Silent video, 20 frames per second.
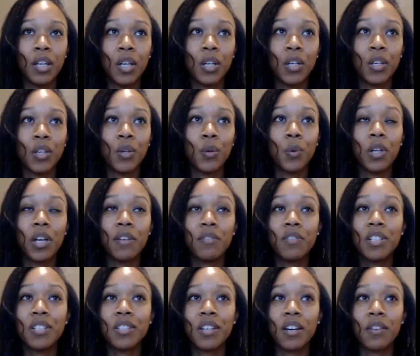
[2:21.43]
you will have
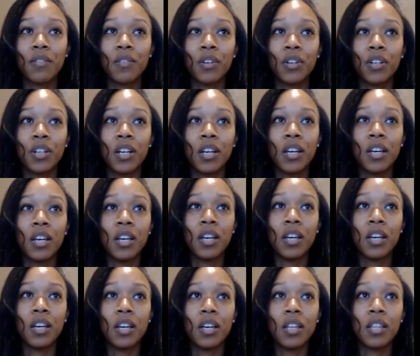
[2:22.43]
discovered
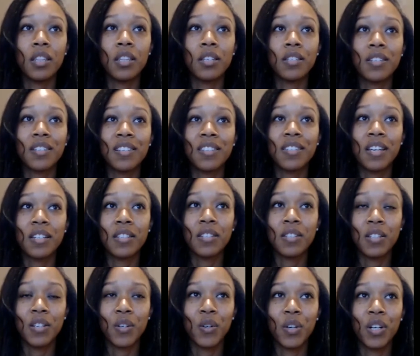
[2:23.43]
the success
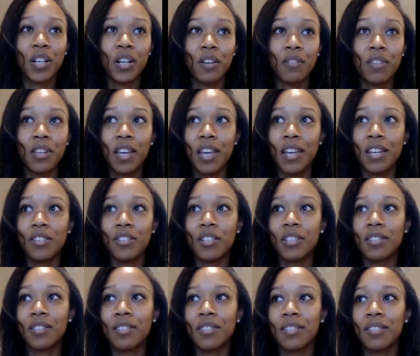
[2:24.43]
secret of the ages.